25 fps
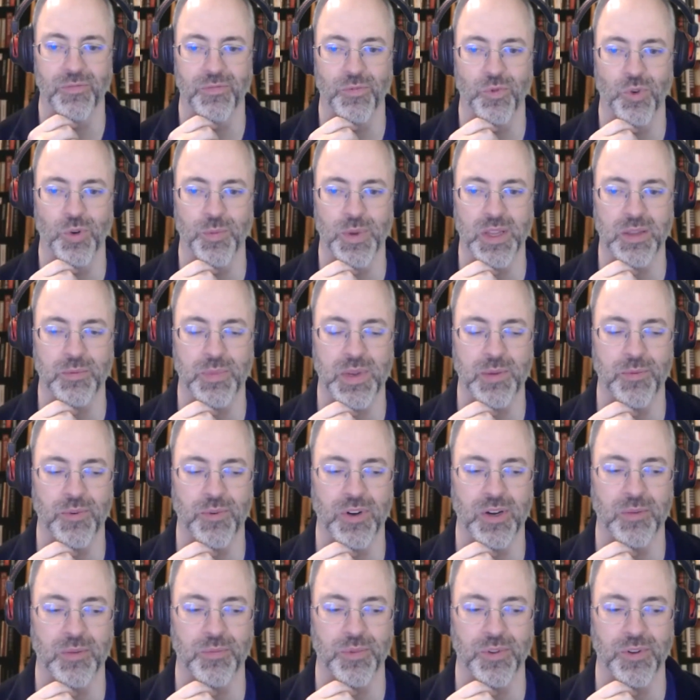format that
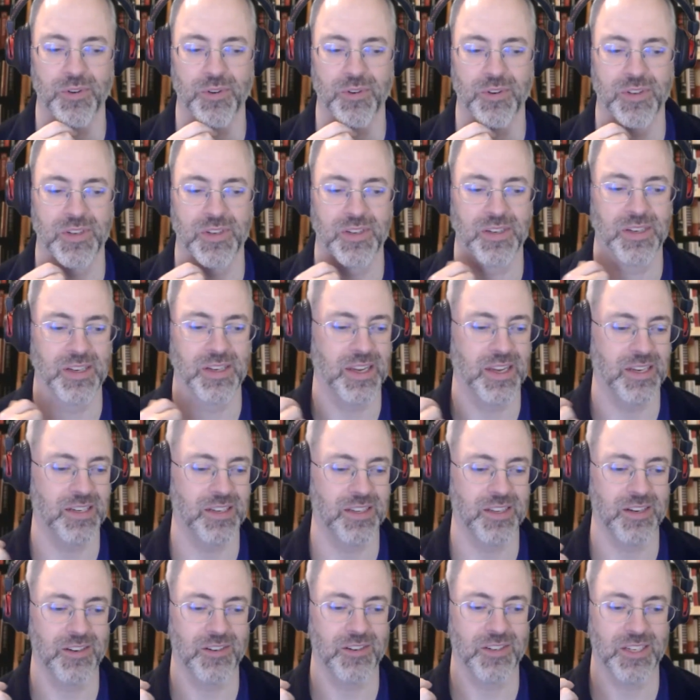people upload
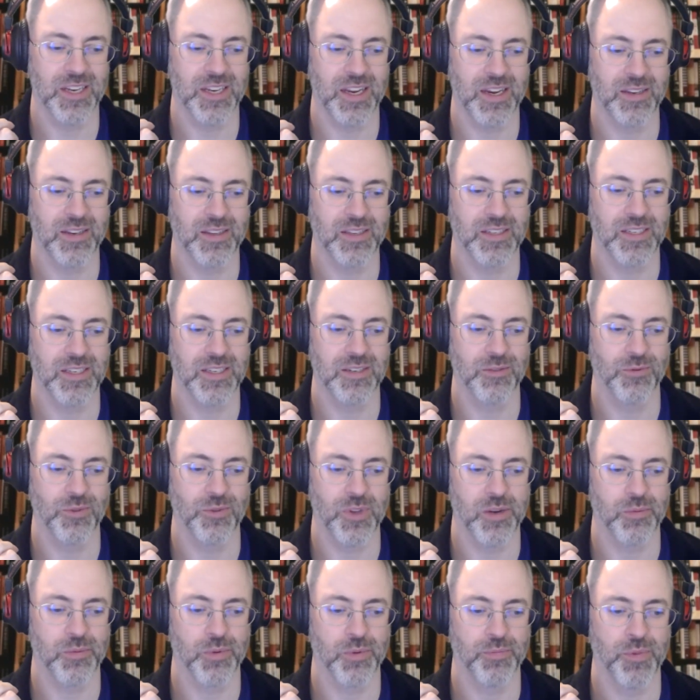into there saying this isn't
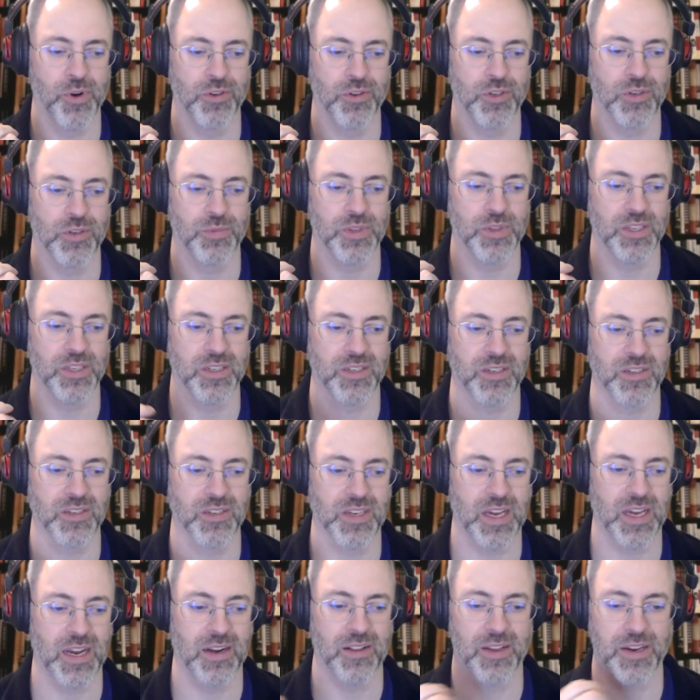really a proposal, but this is just
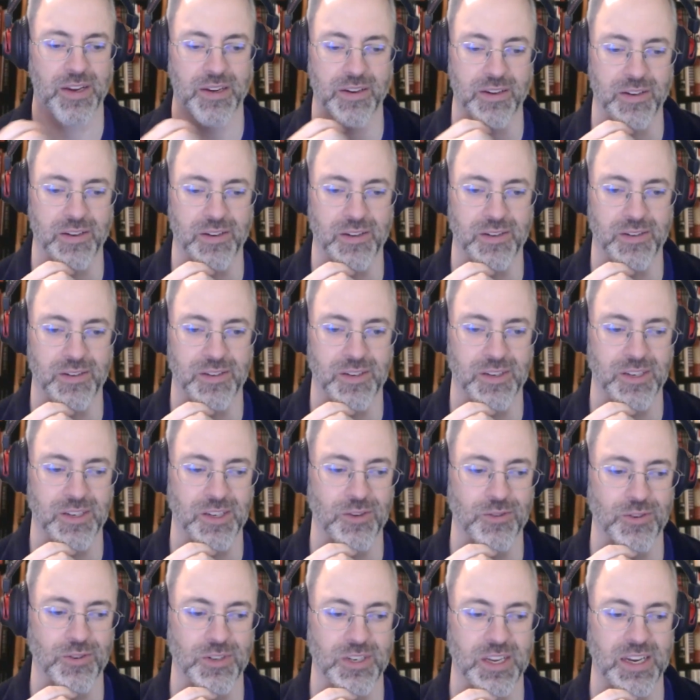kind of like a
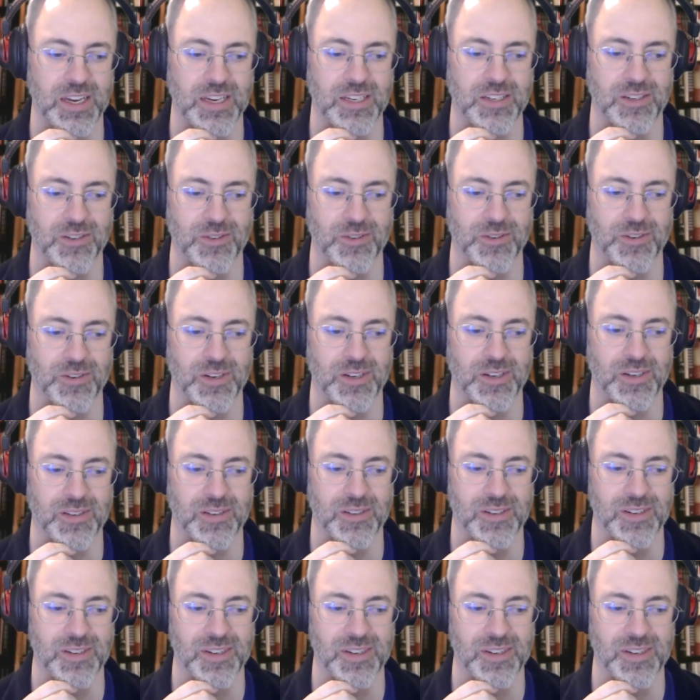use case or